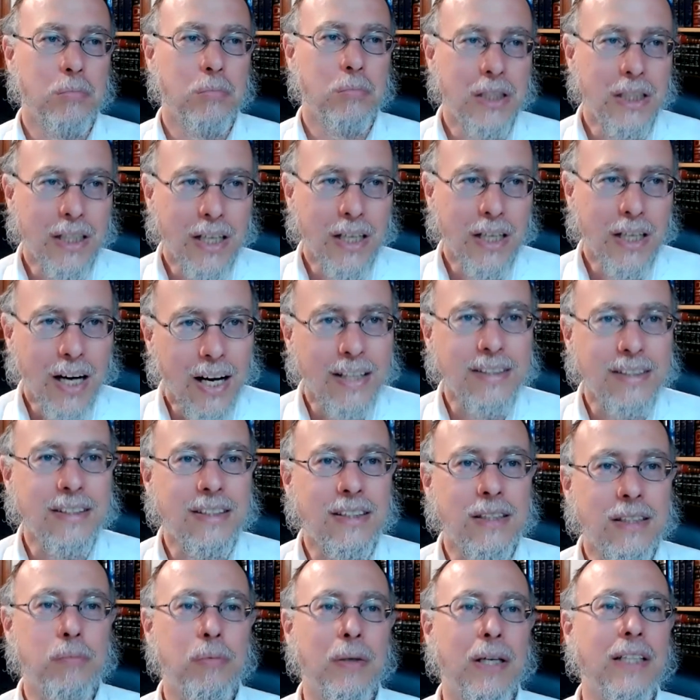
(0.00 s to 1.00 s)
beyond
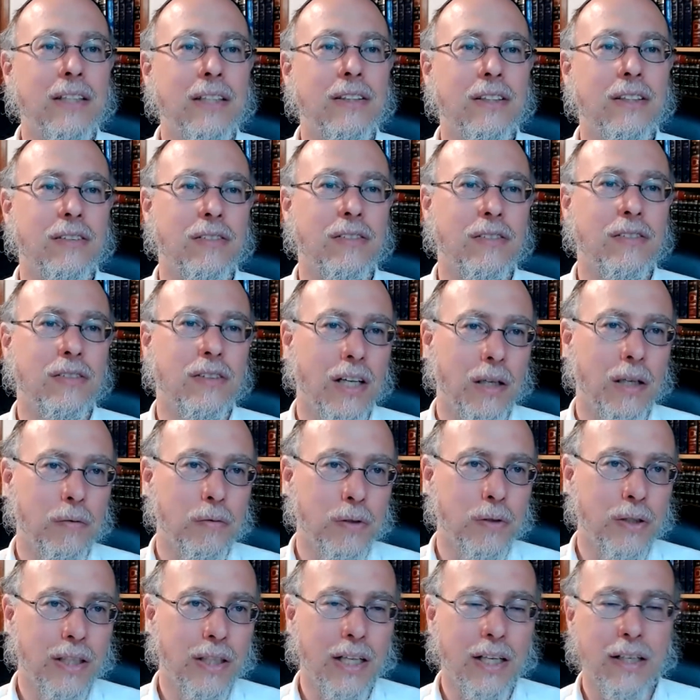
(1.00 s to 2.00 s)
space and time.
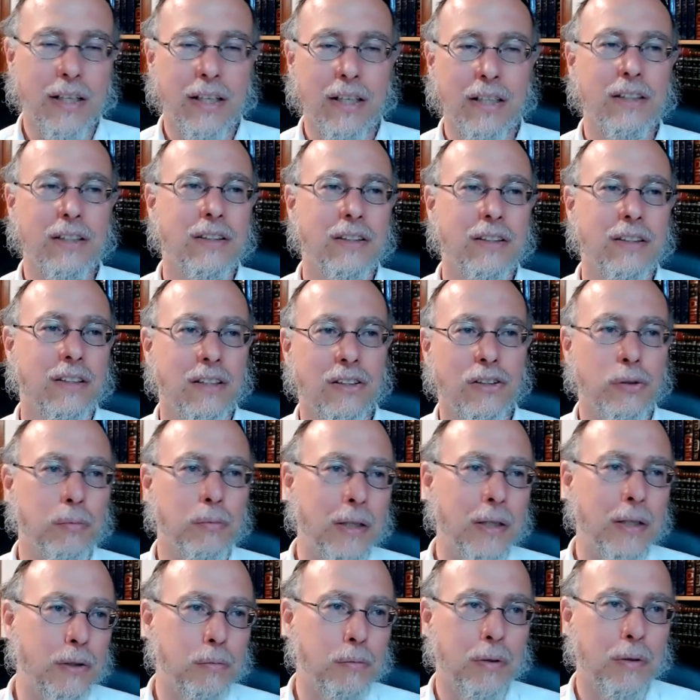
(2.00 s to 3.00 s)
You can't get into the
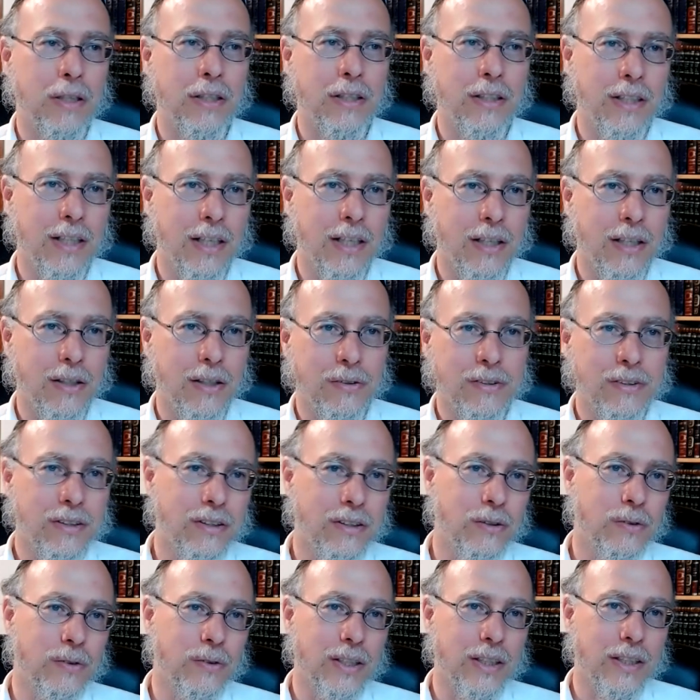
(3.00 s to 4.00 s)
space part now.
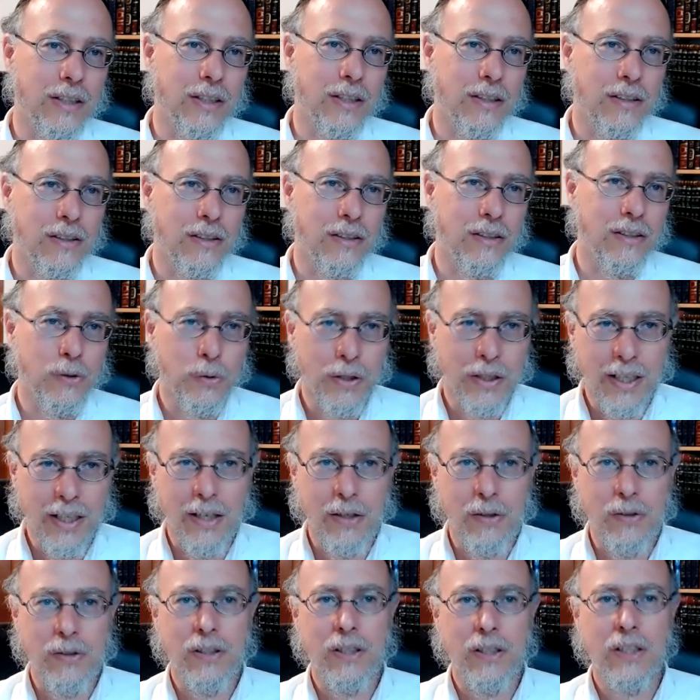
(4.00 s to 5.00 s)
You want to get into it
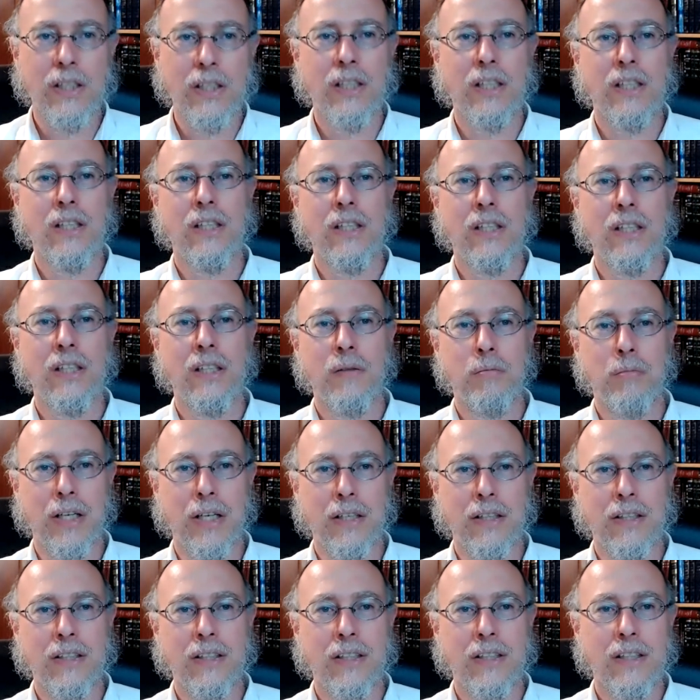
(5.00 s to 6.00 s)
now.
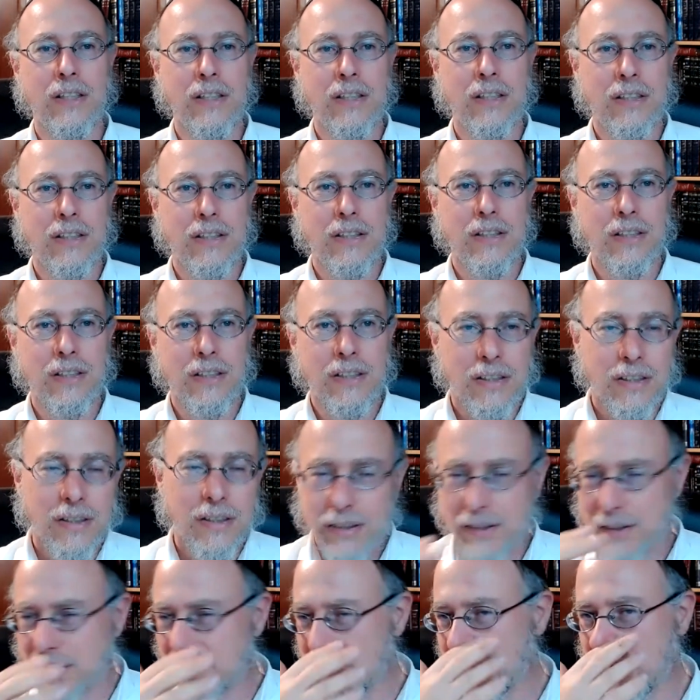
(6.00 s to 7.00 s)
But
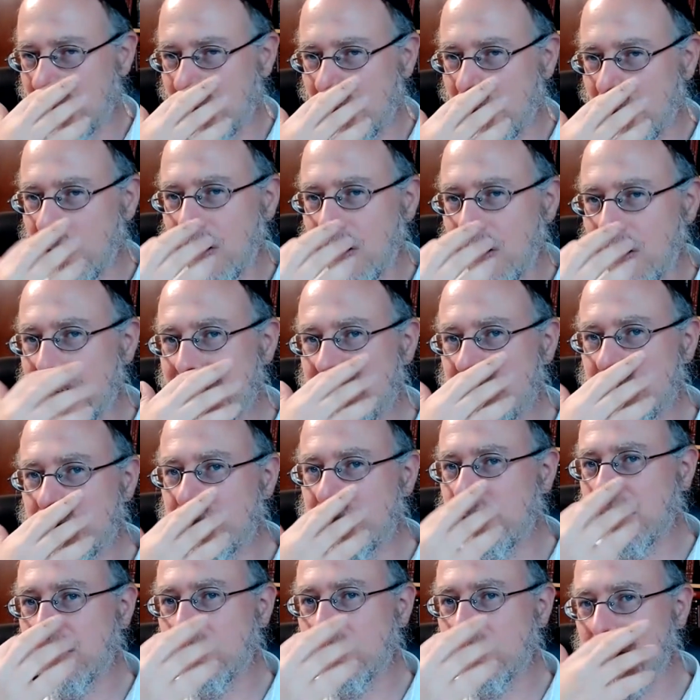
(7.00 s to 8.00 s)
the loss of
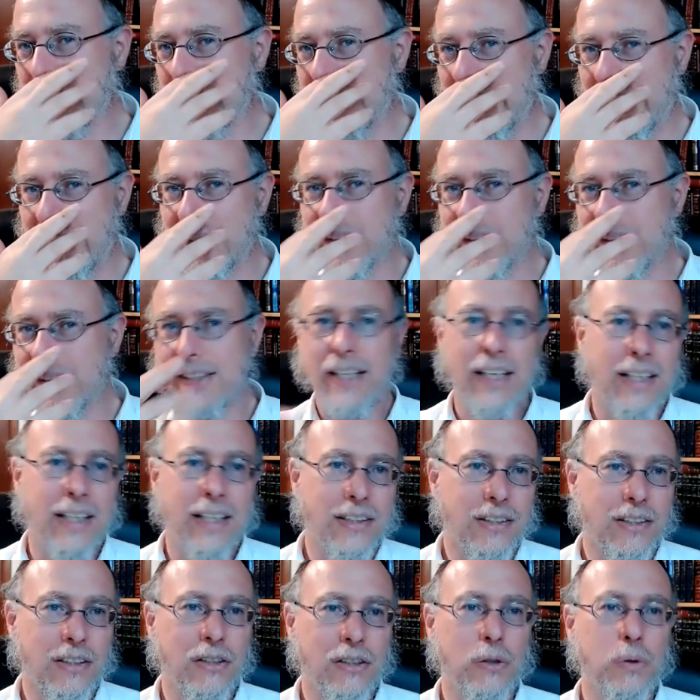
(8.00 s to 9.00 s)
functionality
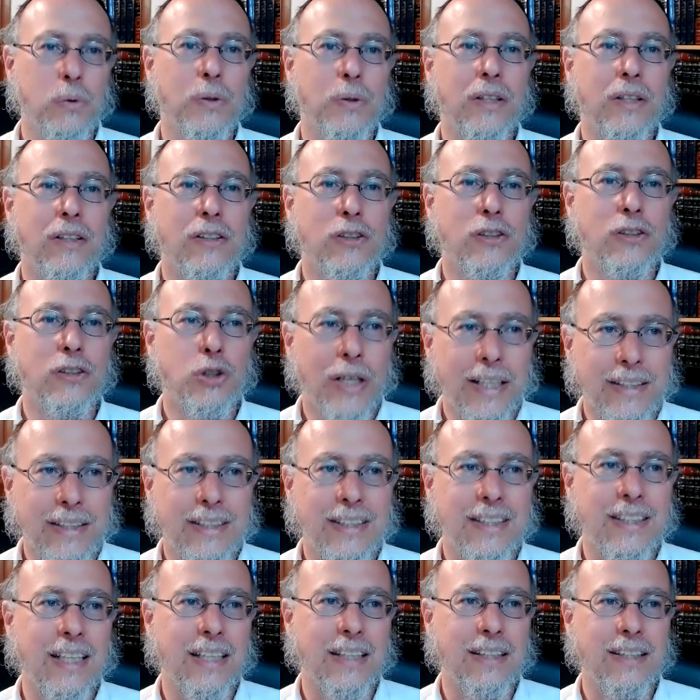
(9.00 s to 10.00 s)
has to do with
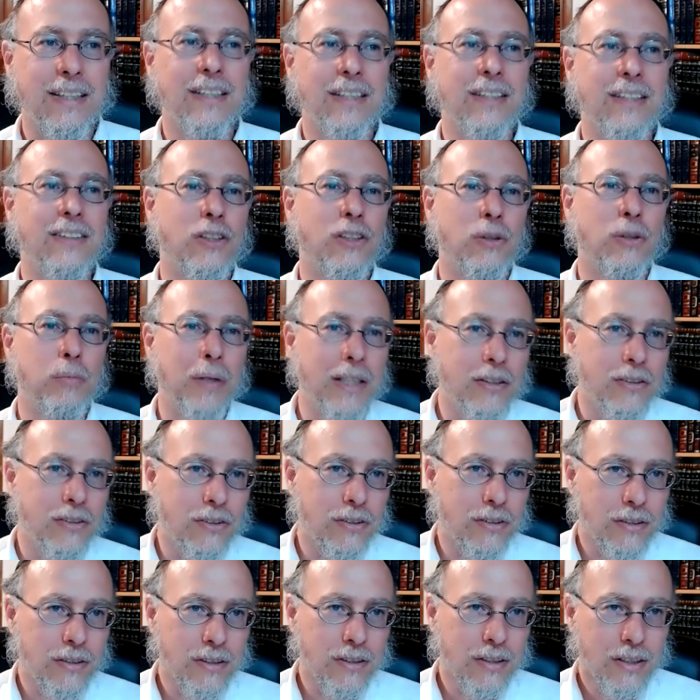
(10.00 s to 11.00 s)
transcending space,
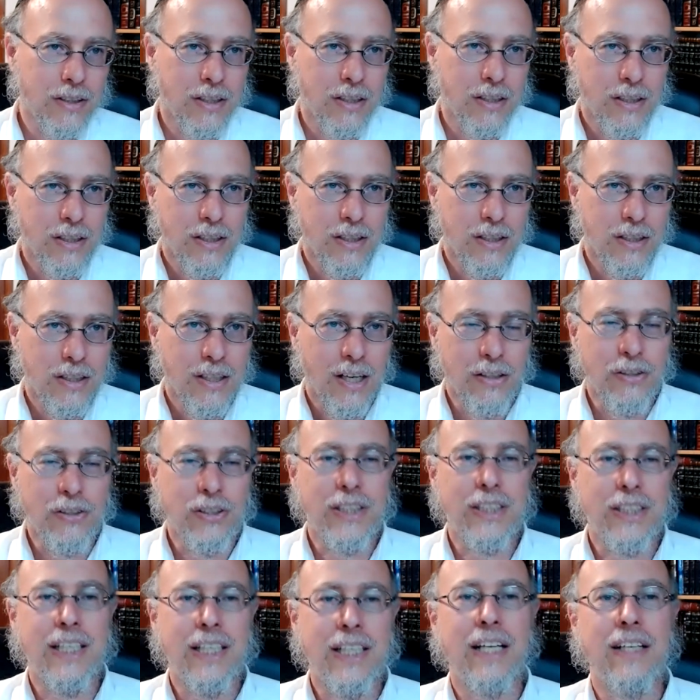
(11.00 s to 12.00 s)

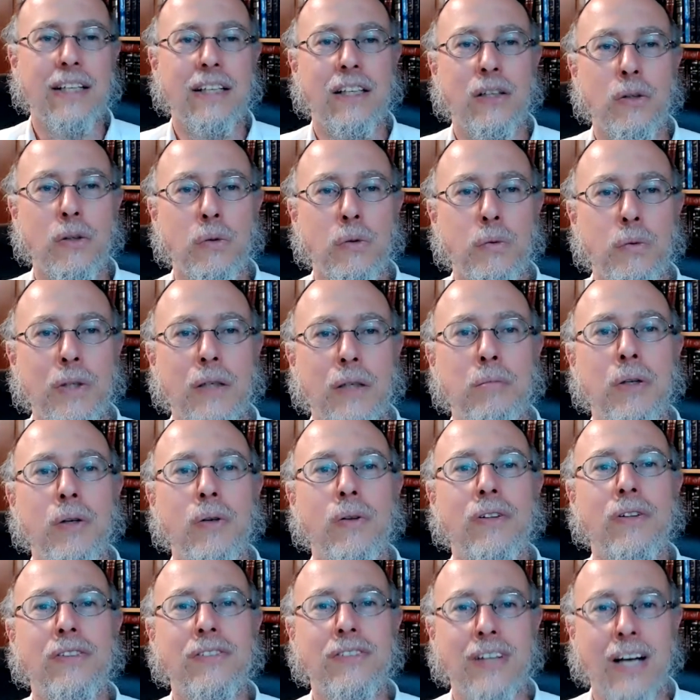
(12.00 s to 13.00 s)
understanding that we are
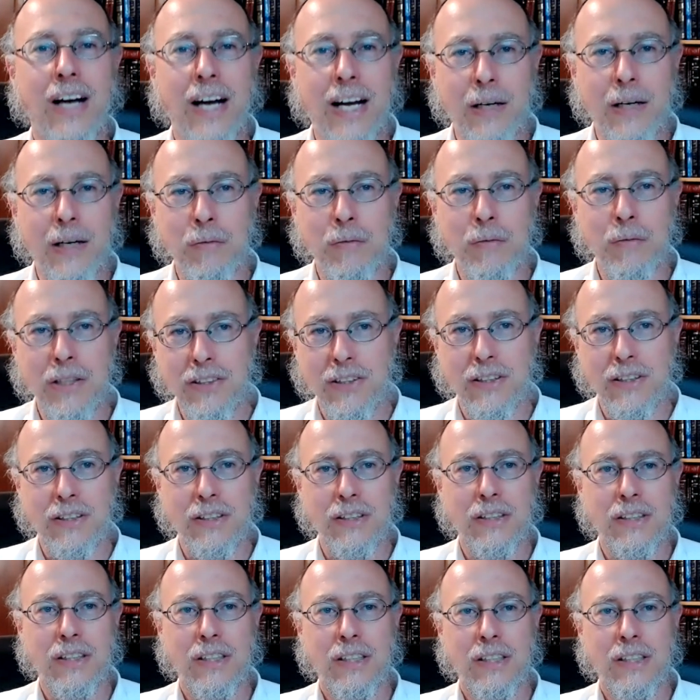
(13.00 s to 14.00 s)
both timeless